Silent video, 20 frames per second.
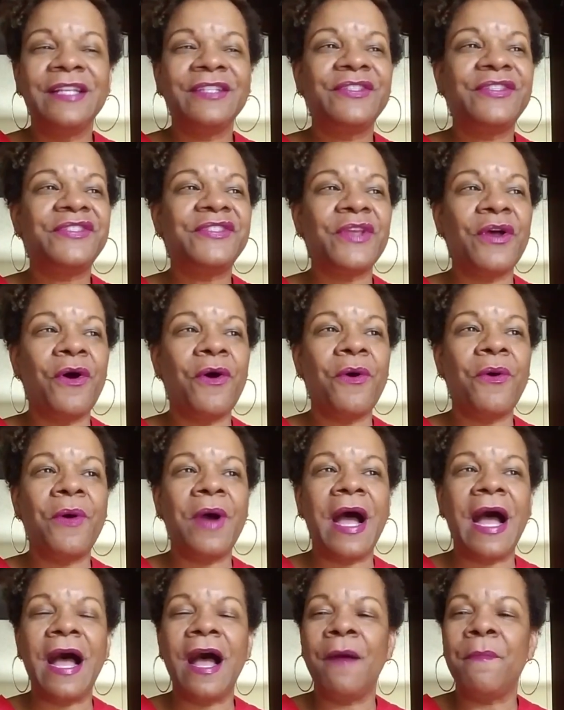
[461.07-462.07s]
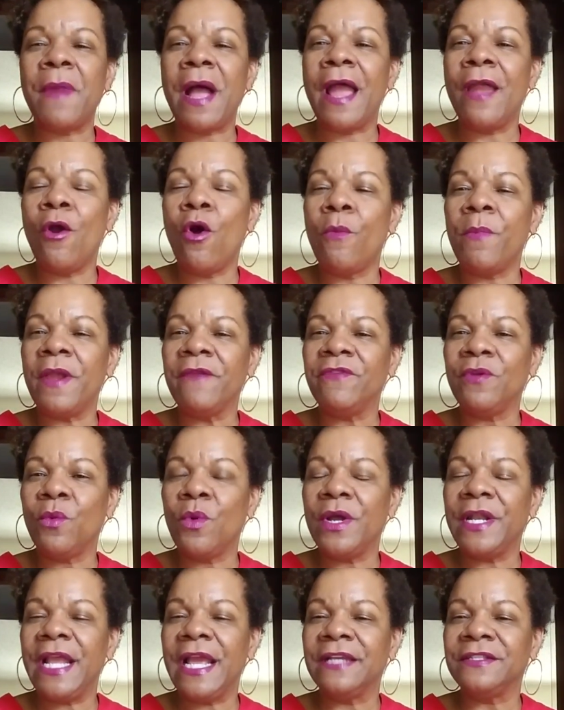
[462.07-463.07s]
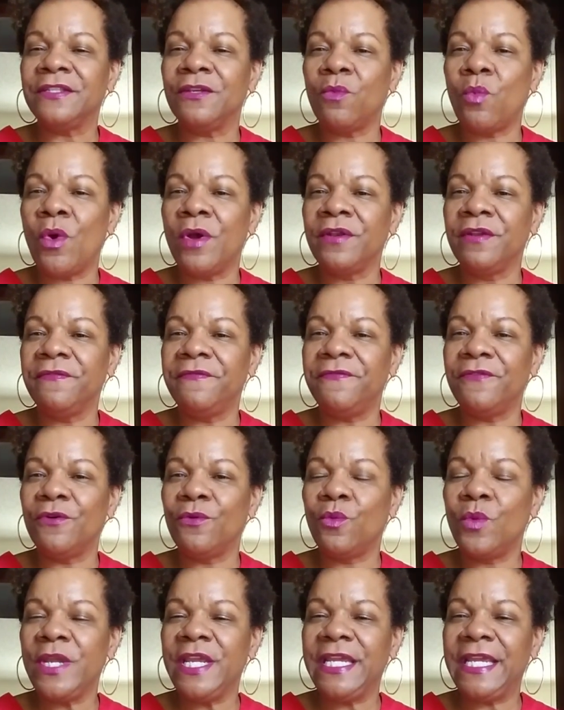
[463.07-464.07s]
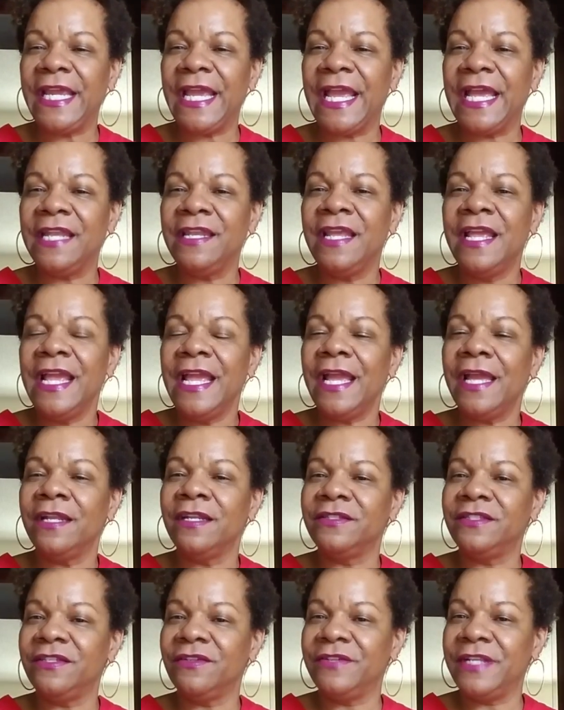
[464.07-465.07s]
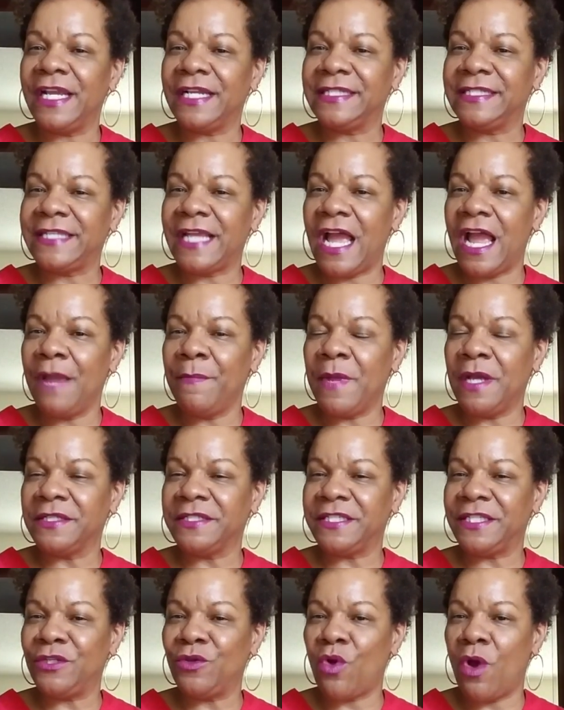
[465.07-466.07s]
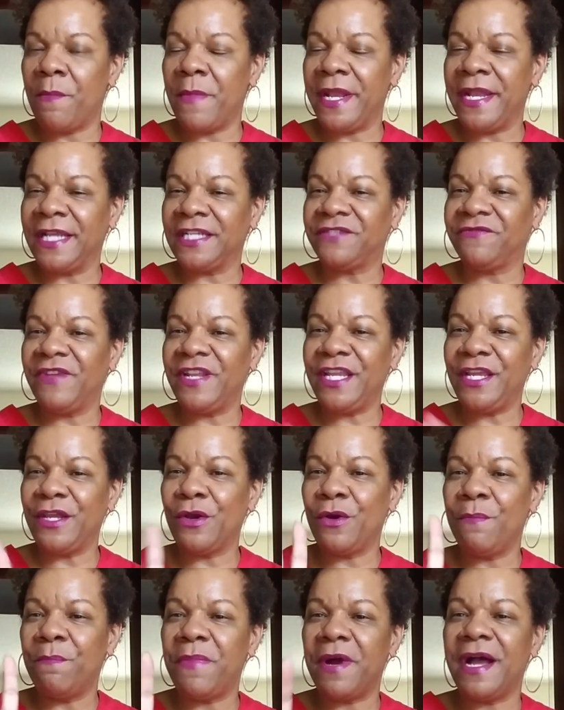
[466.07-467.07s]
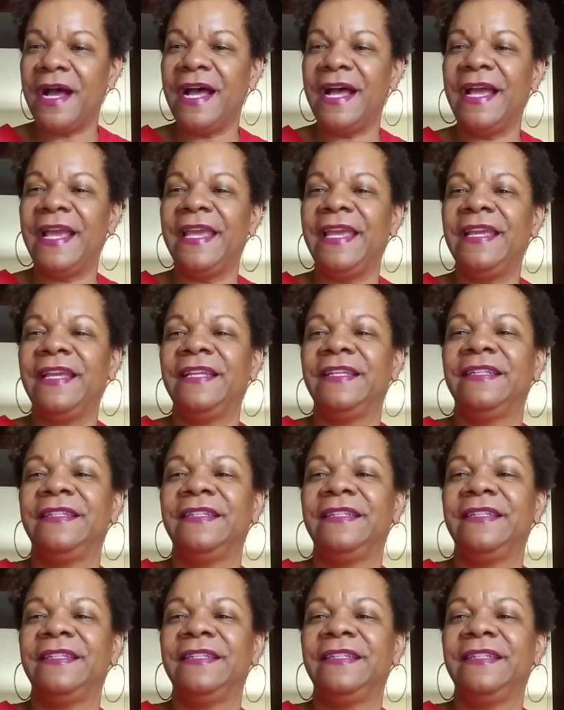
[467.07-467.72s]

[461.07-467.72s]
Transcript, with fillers: So um, I hope everyone has a wonderful weekend. And until next time, I'll see you on my next video. Bye.